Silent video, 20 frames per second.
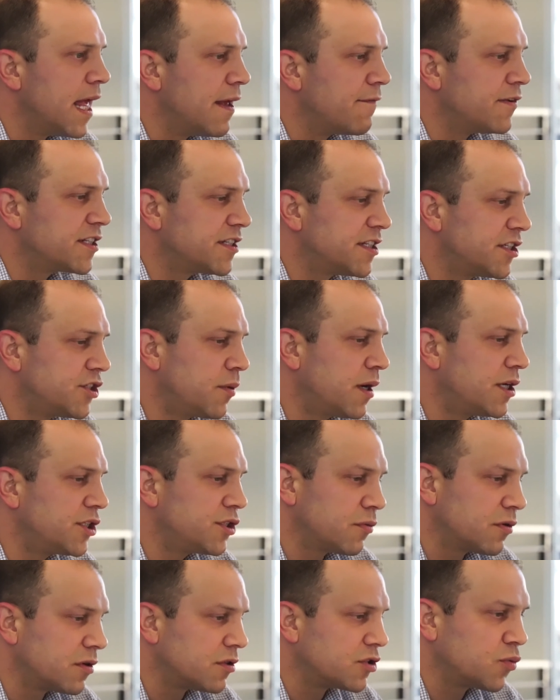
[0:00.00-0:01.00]
if it's a
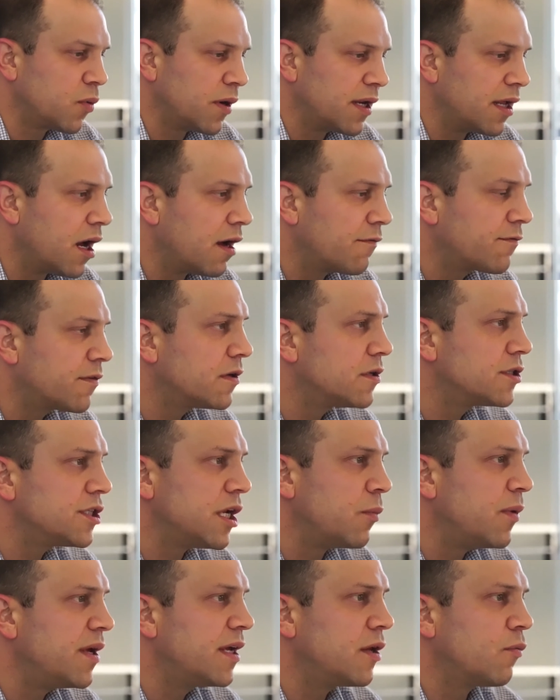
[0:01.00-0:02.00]
situation where there's 20
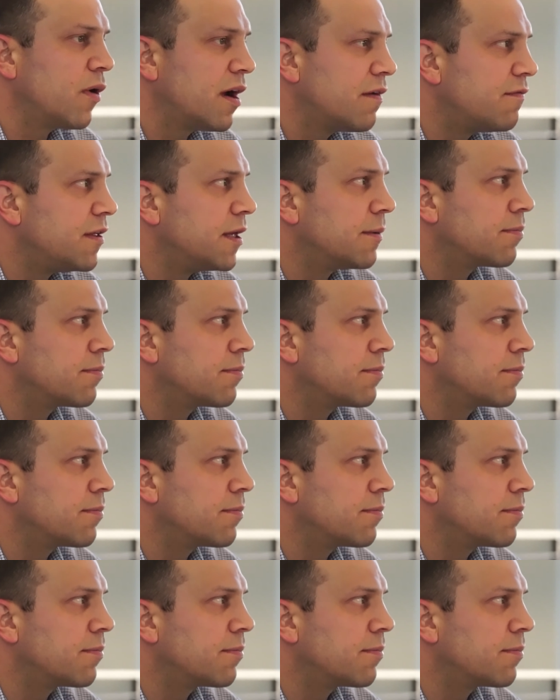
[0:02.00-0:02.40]
offers and we can waive